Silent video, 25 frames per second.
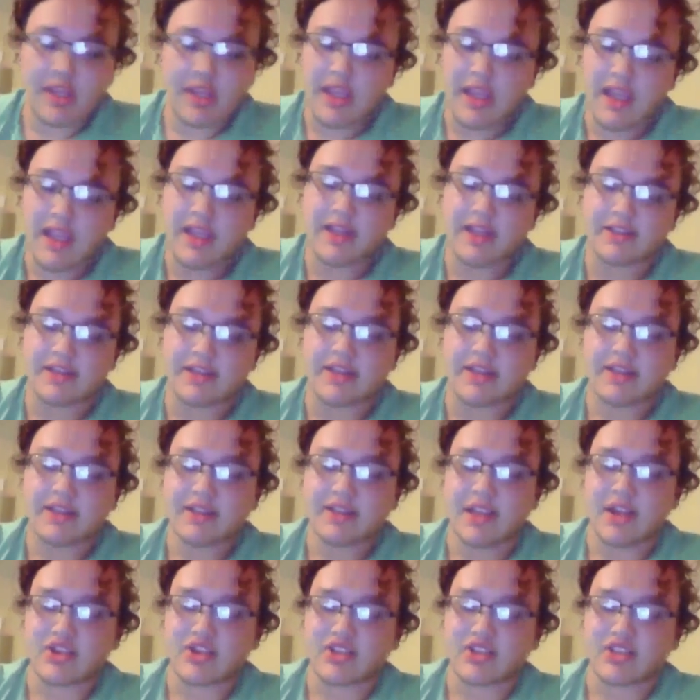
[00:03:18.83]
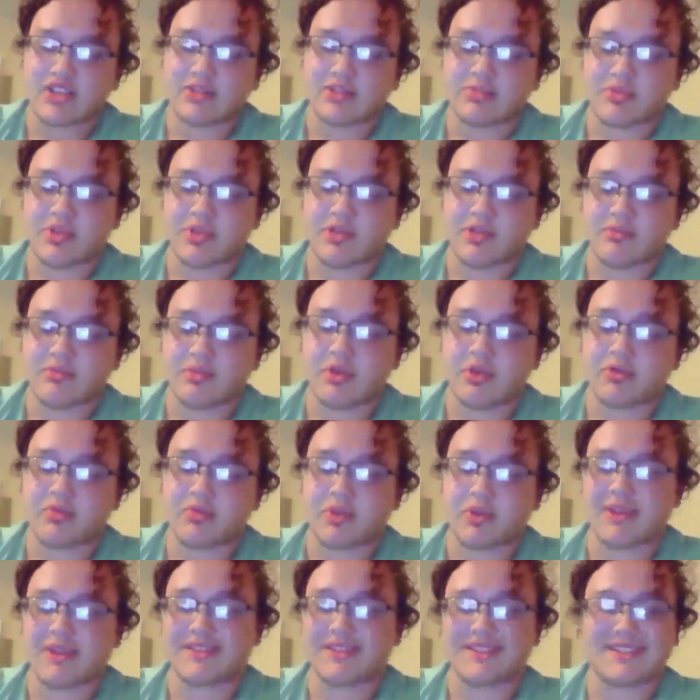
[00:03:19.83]
It does actually spread both
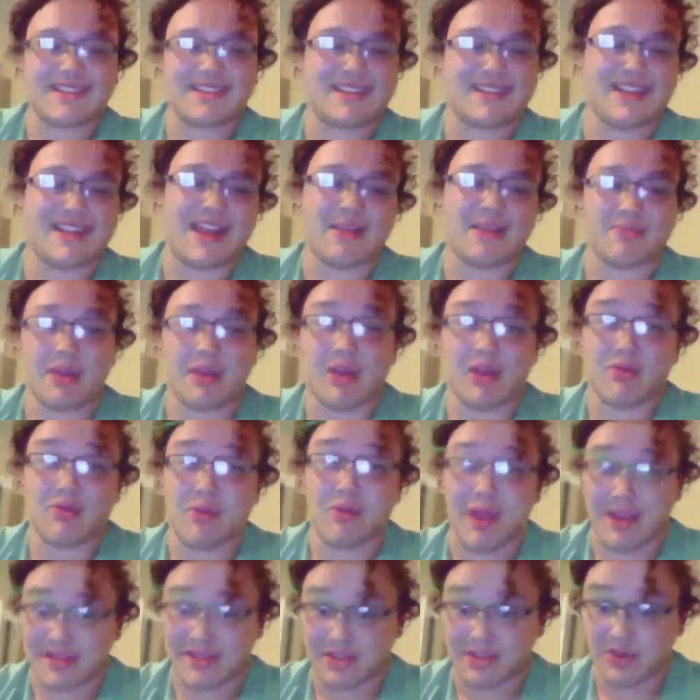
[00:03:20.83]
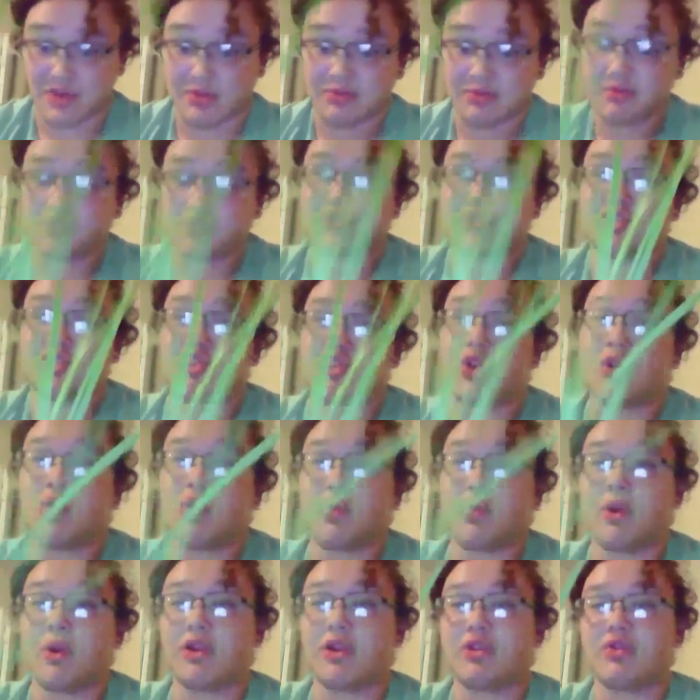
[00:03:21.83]
by seed and by rhizomes, so
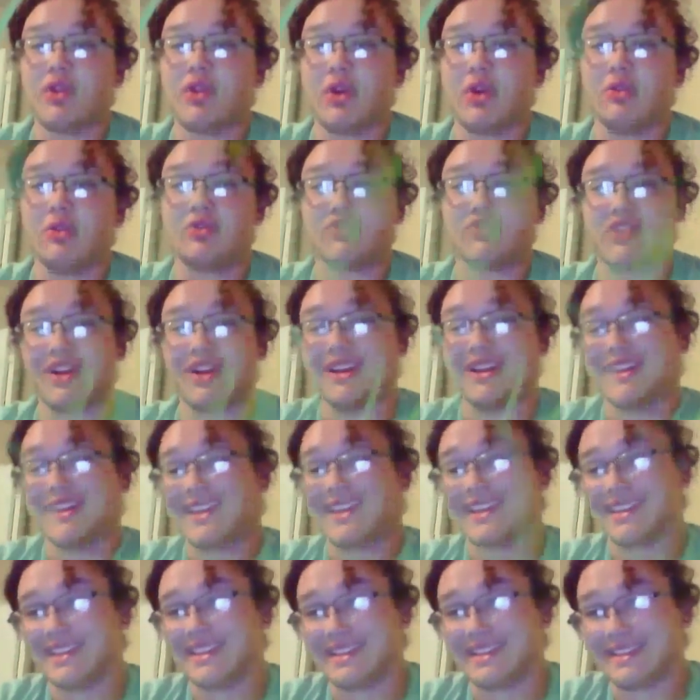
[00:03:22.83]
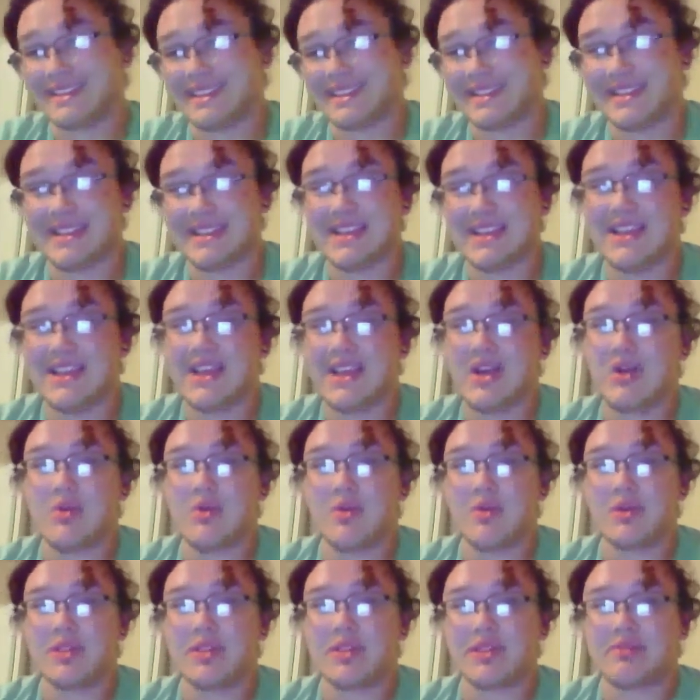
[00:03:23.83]
when you go and try to kill it
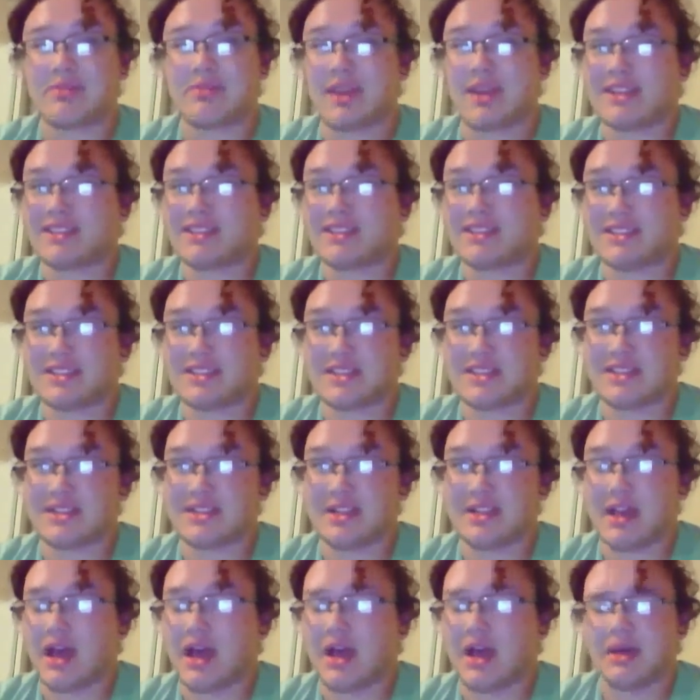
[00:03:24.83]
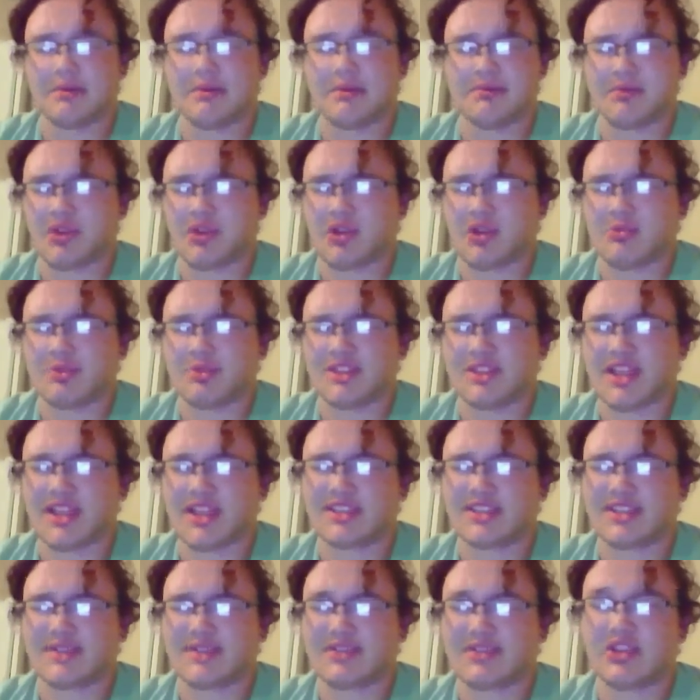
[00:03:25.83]
with herbicides,
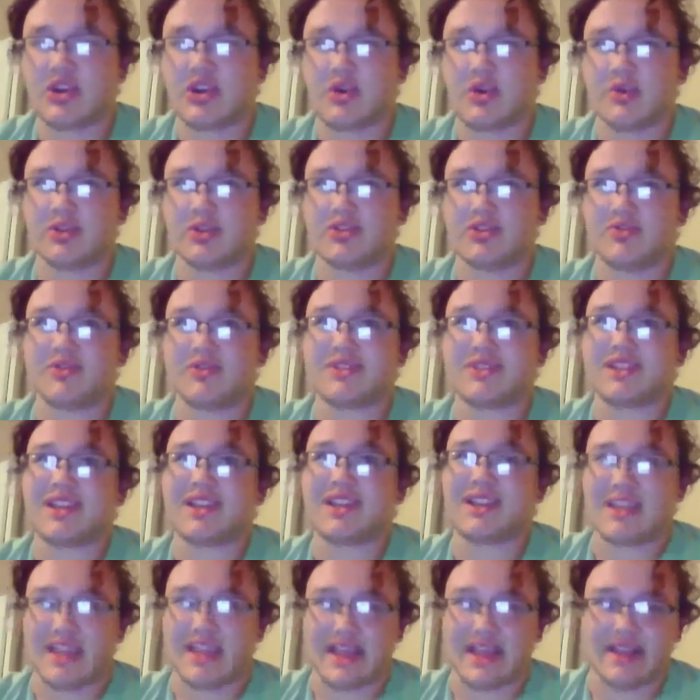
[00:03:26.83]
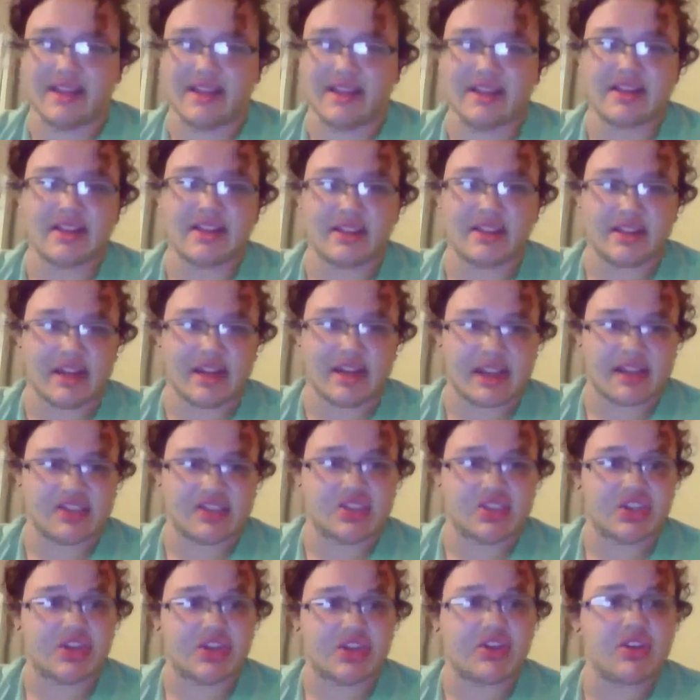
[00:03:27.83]
you have to go and do it again the next
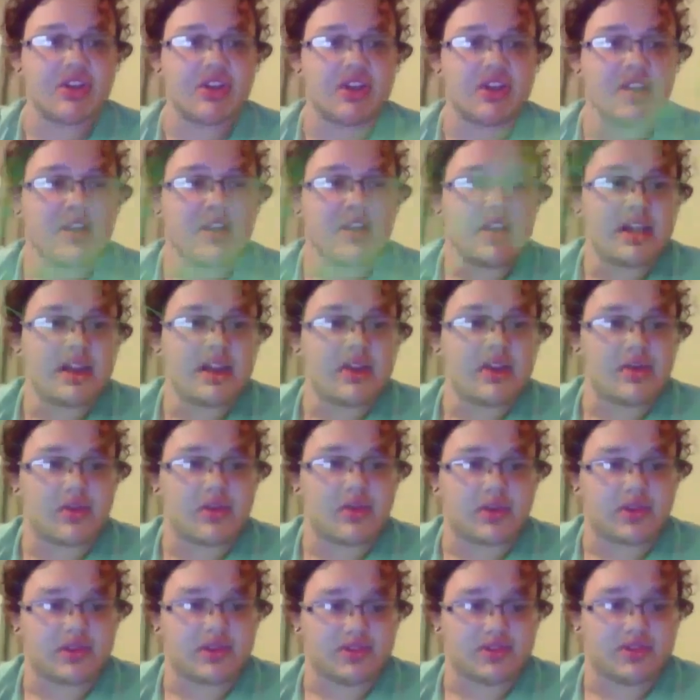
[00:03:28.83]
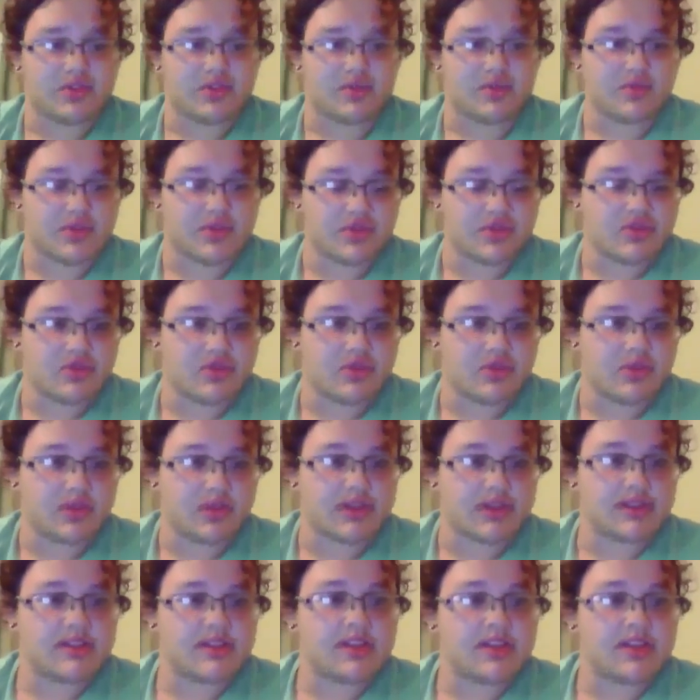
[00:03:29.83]
year in order to control it.